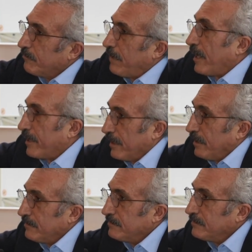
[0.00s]

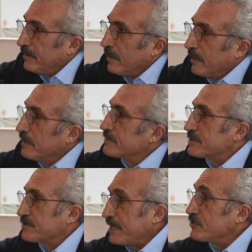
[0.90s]
Baqarah, is
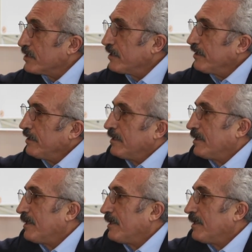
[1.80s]
essentially